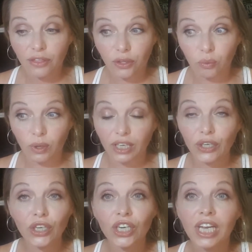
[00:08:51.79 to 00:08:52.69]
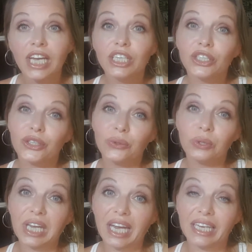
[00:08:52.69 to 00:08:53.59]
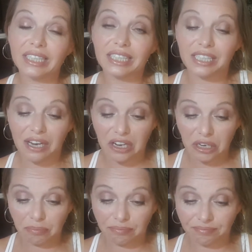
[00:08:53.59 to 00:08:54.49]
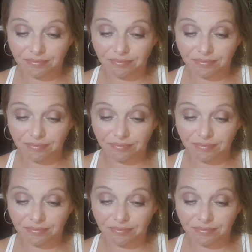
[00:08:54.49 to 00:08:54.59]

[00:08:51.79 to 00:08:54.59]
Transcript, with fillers: the winner to get um,